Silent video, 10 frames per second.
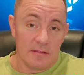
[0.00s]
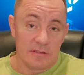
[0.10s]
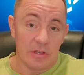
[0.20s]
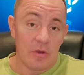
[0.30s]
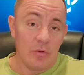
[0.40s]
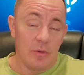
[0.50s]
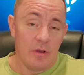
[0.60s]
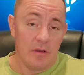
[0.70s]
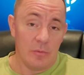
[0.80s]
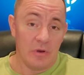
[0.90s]
So
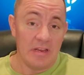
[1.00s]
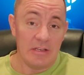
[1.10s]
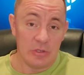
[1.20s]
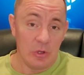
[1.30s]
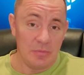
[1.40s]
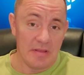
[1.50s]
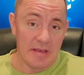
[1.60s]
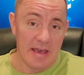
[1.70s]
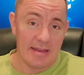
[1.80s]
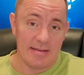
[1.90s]
when he told me
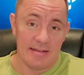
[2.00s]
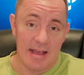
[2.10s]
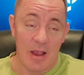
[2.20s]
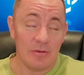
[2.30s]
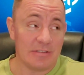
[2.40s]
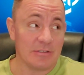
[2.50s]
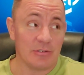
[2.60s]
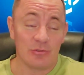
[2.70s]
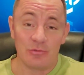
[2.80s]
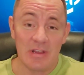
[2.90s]
that, I was
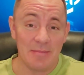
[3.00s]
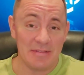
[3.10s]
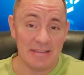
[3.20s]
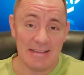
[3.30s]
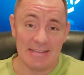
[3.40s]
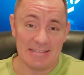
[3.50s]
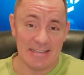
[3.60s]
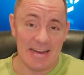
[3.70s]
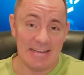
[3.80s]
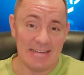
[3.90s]
extremely
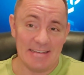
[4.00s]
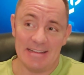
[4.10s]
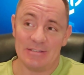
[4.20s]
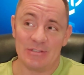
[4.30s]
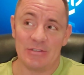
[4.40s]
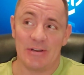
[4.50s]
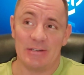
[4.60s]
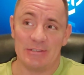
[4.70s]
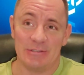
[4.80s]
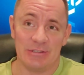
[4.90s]
excited and started
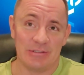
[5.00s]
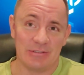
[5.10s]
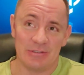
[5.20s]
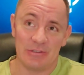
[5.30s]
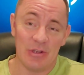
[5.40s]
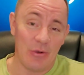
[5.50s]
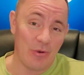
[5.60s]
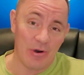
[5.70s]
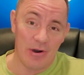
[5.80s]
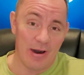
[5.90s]
to just go
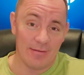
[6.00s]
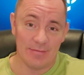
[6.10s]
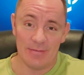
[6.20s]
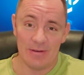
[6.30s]
off